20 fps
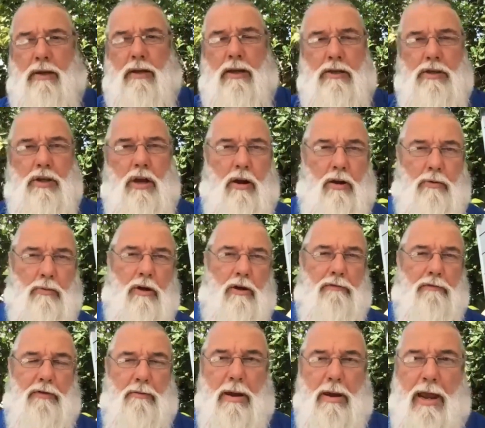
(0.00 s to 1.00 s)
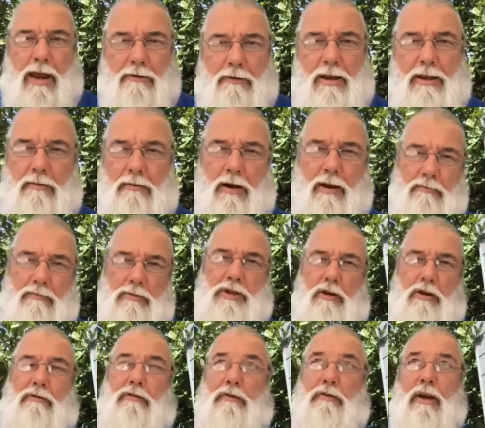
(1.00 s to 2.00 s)
it's hard work for Mary. I'm
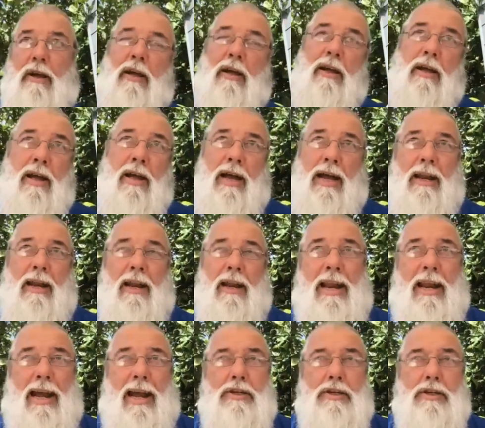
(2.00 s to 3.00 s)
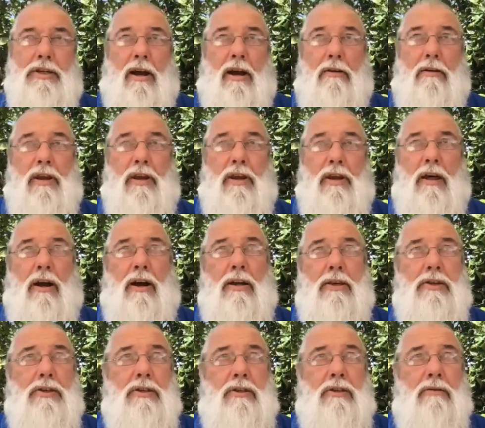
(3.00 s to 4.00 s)
tough. And actually I
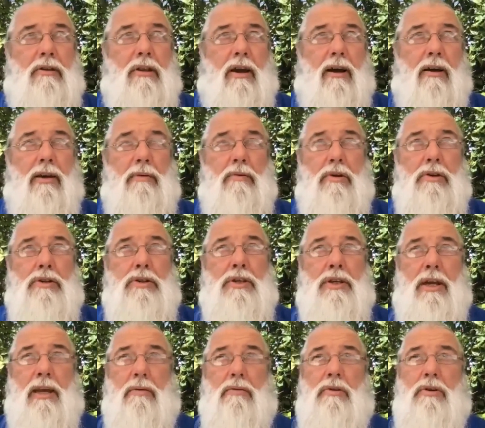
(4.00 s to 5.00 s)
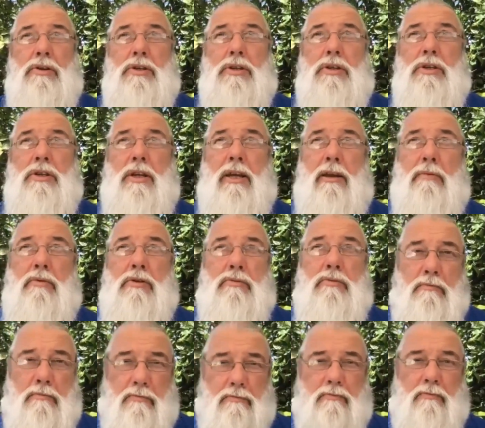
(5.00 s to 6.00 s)
realized no, it was
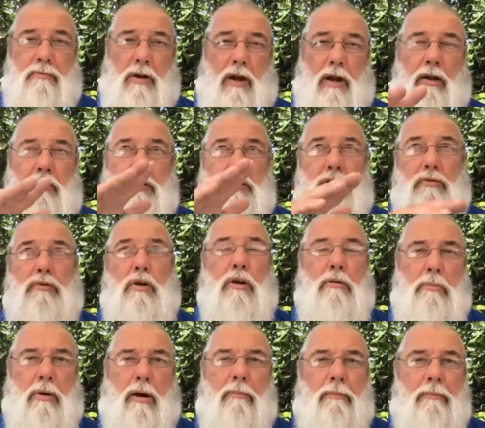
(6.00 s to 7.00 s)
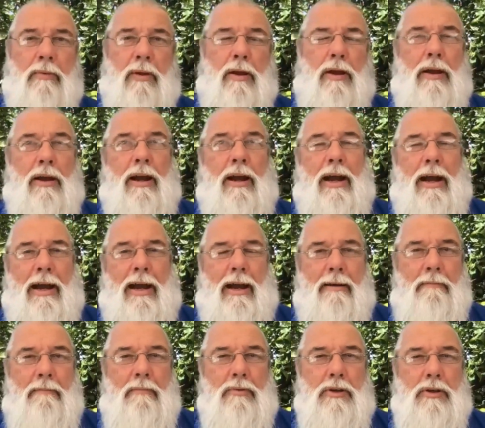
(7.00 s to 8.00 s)
close to rock bottom.
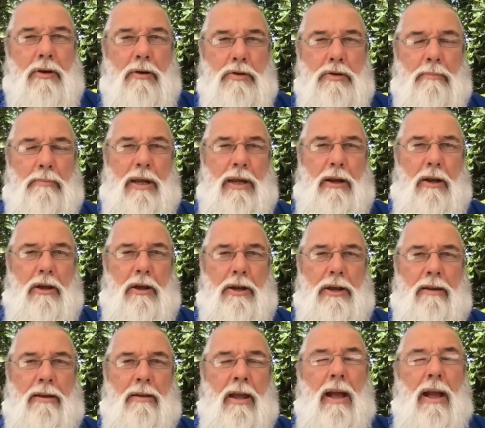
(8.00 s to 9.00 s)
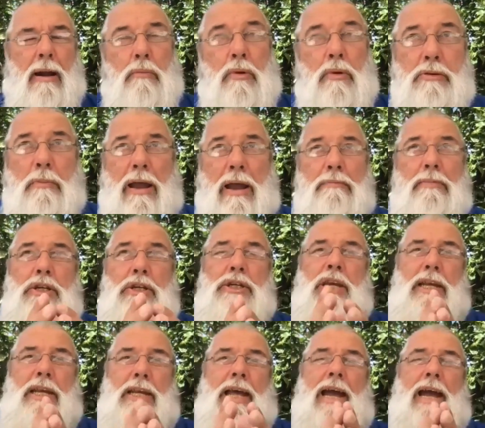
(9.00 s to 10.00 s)
So it was a big learning, which made me
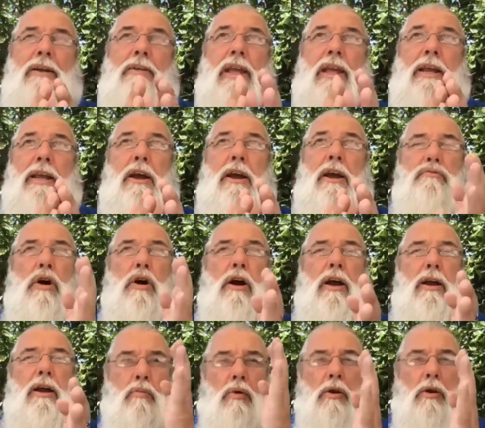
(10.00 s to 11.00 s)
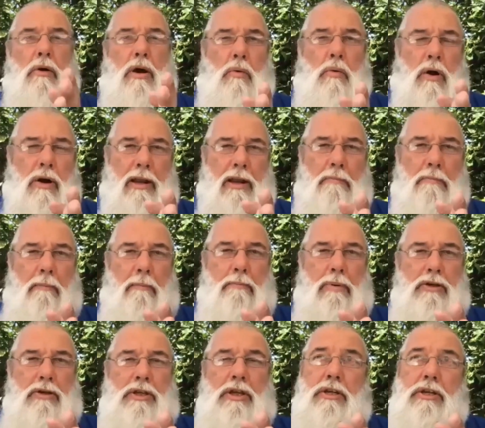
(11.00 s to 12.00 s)
sit down and then go, right, what do I want in my
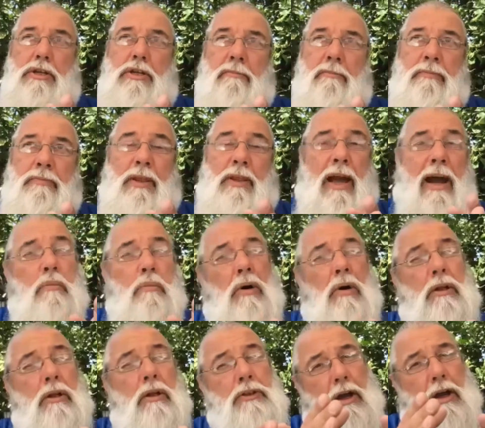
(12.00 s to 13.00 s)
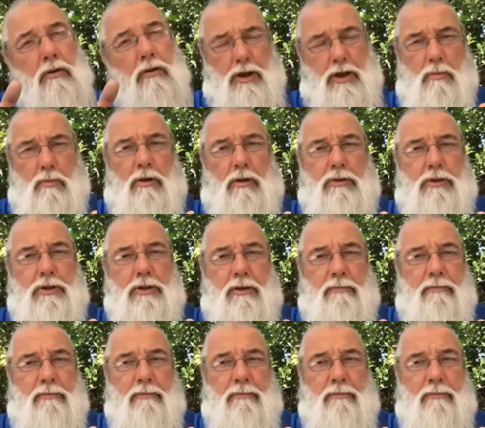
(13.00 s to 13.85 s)
business? And what don't I want?